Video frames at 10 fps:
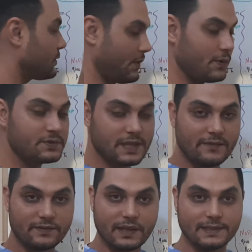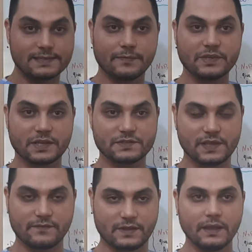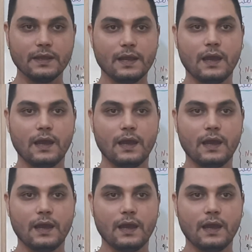your safety and the patient's safety.